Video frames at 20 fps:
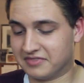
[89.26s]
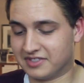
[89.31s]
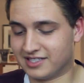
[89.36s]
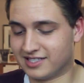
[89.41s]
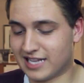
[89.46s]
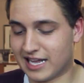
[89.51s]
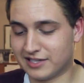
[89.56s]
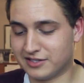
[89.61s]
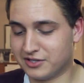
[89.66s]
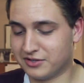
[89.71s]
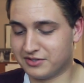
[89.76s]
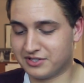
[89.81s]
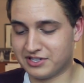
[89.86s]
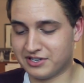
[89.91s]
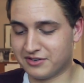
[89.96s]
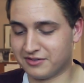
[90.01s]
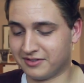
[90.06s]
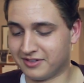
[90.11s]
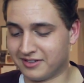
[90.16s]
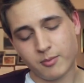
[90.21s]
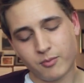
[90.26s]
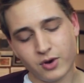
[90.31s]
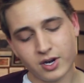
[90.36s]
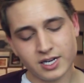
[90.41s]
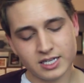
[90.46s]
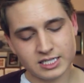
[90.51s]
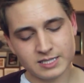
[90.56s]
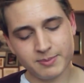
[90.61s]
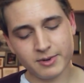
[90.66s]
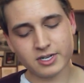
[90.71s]
Is that too soon?
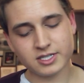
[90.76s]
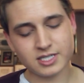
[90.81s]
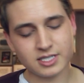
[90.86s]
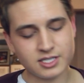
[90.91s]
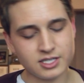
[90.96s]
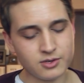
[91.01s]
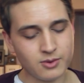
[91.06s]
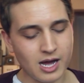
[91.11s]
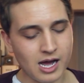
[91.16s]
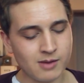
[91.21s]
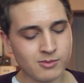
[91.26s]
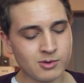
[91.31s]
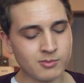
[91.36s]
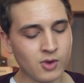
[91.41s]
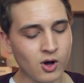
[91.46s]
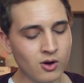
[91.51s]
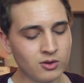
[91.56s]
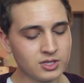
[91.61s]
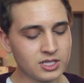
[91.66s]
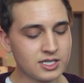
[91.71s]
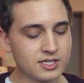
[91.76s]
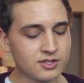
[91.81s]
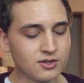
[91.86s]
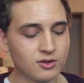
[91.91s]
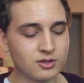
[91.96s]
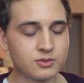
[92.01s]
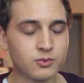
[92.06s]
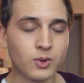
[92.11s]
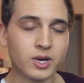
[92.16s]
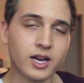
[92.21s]
Britney Spears' new album only
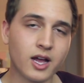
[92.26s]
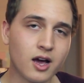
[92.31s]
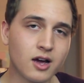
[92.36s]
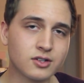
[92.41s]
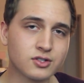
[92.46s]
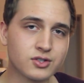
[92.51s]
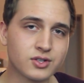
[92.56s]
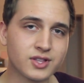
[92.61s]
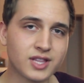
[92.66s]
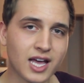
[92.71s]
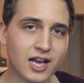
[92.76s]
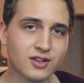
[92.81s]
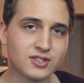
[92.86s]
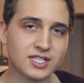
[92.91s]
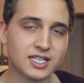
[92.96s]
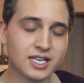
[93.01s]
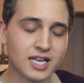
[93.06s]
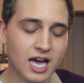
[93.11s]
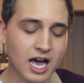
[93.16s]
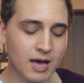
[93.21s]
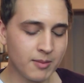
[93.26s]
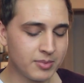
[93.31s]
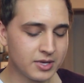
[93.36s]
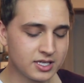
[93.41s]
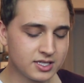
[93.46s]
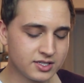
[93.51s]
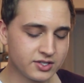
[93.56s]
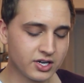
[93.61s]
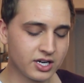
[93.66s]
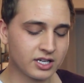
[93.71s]
sold 100,000
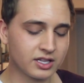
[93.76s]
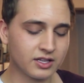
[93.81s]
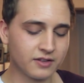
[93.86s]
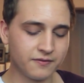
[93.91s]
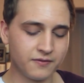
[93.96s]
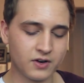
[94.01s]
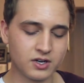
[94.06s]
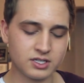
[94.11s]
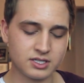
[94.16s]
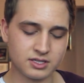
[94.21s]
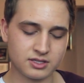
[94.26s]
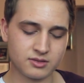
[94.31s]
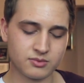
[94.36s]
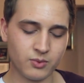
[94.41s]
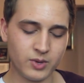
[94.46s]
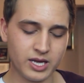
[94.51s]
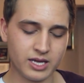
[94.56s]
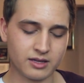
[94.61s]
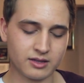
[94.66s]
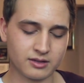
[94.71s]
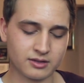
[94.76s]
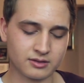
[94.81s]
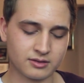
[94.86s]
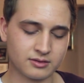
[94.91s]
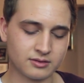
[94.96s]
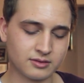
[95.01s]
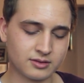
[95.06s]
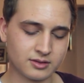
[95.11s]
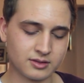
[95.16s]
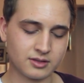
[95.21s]
copies during the first week.
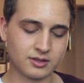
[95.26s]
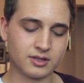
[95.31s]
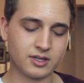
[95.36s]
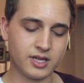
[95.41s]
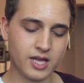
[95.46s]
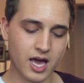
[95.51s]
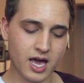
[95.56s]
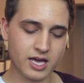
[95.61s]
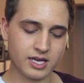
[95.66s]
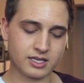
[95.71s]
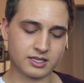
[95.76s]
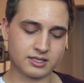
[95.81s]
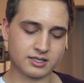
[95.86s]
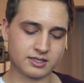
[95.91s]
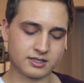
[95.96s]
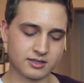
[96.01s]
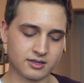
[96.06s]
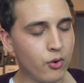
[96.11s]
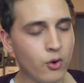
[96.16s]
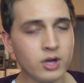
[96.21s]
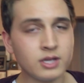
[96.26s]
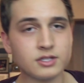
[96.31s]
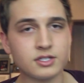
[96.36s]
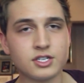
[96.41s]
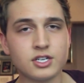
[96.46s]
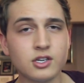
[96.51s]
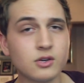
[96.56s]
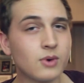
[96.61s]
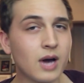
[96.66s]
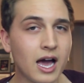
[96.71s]
Yikes.
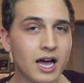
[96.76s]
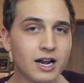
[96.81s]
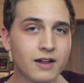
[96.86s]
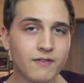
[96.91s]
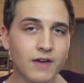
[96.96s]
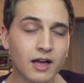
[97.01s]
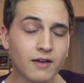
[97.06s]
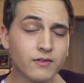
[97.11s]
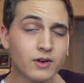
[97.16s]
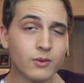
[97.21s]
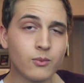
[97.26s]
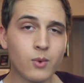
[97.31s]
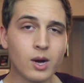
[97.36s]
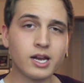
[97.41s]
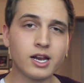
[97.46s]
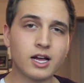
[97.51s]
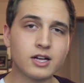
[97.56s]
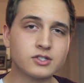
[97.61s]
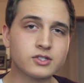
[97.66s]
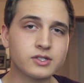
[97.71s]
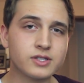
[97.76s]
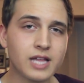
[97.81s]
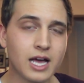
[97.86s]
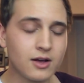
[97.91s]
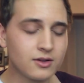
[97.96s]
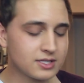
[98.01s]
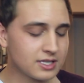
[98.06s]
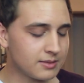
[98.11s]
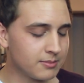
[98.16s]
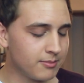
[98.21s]
0.2 out of every
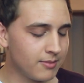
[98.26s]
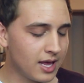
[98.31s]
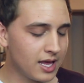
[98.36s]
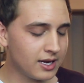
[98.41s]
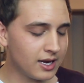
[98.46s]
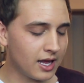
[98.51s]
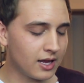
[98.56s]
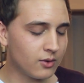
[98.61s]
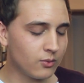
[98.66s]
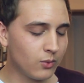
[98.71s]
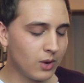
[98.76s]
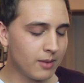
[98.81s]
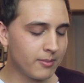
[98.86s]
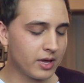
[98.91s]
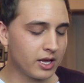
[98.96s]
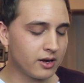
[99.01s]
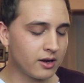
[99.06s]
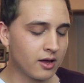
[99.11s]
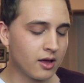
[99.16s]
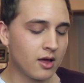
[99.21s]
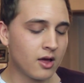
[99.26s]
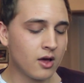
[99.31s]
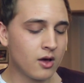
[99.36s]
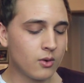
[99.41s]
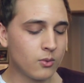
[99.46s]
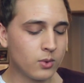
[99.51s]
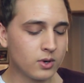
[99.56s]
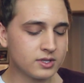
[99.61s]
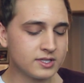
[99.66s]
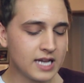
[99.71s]
100,000 men and women
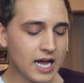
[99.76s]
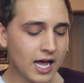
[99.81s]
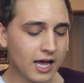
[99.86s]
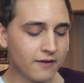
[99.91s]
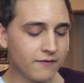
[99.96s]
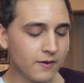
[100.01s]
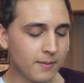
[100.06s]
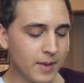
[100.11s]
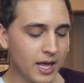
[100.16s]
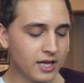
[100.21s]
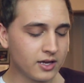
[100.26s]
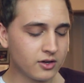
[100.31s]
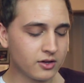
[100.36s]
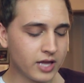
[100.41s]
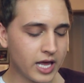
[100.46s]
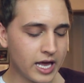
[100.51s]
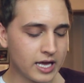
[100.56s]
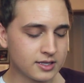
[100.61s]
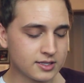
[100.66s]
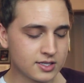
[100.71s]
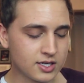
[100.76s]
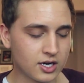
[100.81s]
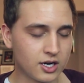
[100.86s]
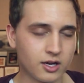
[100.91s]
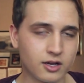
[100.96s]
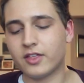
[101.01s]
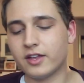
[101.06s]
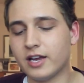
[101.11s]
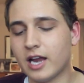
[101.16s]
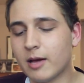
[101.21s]
will die from anal
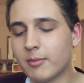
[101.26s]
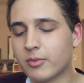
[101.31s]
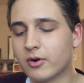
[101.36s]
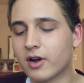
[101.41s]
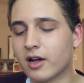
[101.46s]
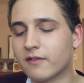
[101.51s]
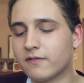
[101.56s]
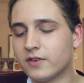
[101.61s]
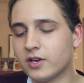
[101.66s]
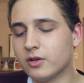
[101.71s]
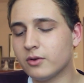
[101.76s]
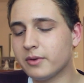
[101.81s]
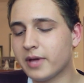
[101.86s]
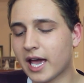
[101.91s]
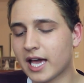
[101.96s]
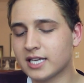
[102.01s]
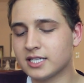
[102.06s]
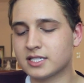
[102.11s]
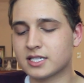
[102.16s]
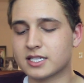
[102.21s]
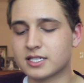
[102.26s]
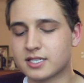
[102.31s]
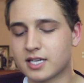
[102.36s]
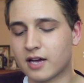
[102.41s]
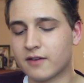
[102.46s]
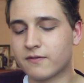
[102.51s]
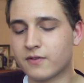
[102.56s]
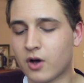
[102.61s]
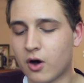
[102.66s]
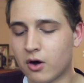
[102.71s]
cancer. The number of new cases
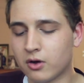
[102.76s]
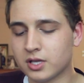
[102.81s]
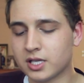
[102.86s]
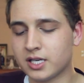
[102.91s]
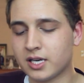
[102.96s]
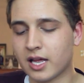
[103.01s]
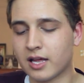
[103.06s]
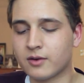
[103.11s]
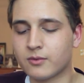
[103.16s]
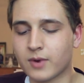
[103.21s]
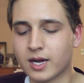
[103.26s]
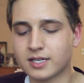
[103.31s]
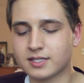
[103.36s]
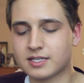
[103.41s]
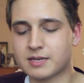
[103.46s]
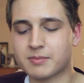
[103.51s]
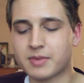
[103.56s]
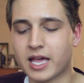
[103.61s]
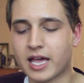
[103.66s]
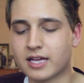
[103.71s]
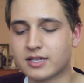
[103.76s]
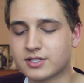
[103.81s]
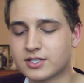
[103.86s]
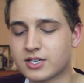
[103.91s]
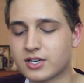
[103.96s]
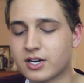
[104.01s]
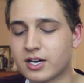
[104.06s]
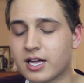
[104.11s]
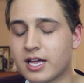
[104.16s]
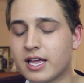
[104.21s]
of colon and rectum
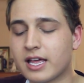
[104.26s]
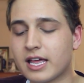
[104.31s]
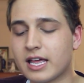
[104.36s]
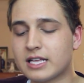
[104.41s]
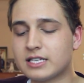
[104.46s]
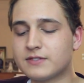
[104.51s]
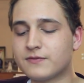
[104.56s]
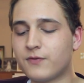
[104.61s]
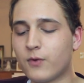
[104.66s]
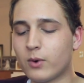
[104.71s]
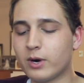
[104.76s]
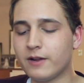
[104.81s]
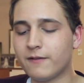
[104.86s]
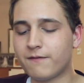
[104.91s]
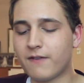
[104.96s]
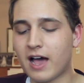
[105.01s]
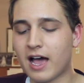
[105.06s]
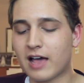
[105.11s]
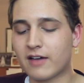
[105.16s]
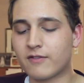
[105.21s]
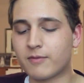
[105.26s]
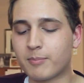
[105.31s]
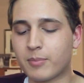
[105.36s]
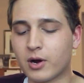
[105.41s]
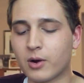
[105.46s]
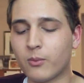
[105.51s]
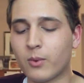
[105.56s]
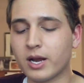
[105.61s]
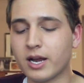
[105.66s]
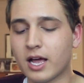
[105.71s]
cancer is 45
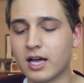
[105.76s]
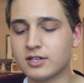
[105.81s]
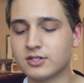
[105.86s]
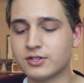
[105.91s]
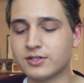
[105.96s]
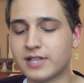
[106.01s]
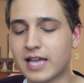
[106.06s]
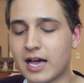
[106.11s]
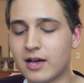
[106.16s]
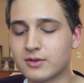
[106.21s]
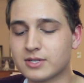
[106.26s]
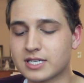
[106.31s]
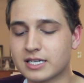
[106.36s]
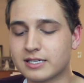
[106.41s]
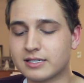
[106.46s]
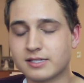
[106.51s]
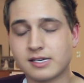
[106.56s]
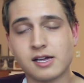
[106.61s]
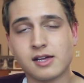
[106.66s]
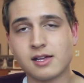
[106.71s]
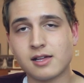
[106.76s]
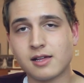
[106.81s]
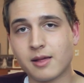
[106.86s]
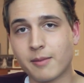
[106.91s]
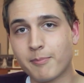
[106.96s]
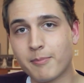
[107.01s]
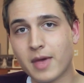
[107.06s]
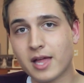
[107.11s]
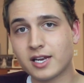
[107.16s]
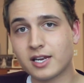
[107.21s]
per 100,000
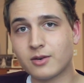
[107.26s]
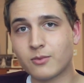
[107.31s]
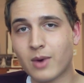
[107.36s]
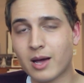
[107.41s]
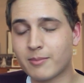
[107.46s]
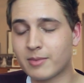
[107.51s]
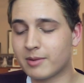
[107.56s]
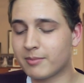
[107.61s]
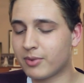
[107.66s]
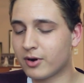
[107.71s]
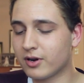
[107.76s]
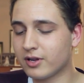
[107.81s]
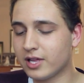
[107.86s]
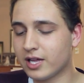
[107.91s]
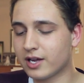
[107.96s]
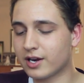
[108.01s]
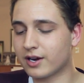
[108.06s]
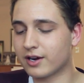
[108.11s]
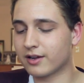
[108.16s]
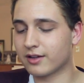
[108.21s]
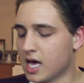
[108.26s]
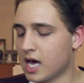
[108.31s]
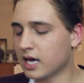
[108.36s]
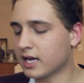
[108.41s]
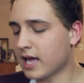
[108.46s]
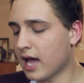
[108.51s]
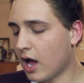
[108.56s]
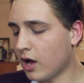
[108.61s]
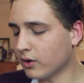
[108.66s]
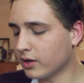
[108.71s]
men and women per year. A
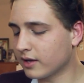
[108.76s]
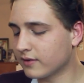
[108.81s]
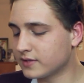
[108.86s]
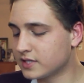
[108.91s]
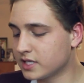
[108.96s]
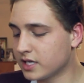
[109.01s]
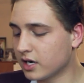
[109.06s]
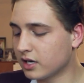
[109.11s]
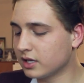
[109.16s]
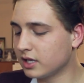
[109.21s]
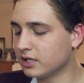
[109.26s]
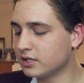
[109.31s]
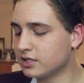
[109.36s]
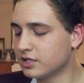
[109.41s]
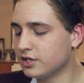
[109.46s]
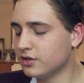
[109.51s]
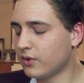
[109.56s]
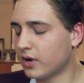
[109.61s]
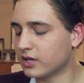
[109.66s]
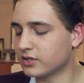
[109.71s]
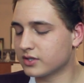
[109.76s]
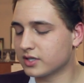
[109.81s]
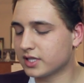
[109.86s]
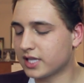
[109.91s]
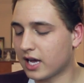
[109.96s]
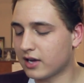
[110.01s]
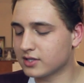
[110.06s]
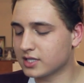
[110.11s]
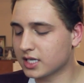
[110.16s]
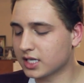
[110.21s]
cow gives nearly
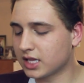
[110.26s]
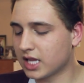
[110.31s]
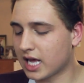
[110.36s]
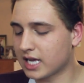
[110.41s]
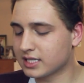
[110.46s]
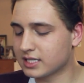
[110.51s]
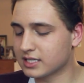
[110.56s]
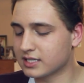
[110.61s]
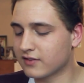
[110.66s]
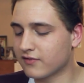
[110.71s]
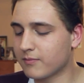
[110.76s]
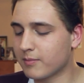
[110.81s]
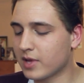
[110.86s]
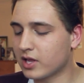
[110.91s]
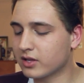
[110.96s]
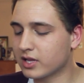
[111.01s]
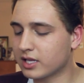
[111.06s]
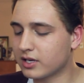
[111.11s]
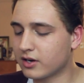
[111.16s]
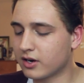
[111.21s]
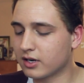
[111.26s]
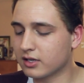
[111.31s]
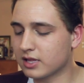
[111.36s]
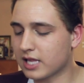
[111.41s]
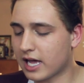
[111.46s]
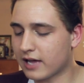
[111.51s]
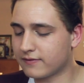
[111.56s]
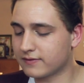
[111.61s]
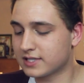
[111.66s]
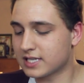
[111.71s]
200,000 glasses of milk in her
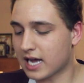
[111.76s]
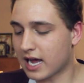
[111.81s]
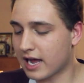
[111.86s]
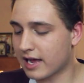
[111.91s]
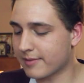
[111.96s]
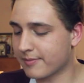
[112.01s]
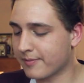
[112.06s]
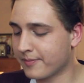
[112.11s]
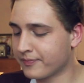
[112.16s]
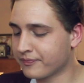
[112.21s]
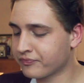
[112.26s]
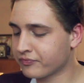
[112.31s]
lifetime.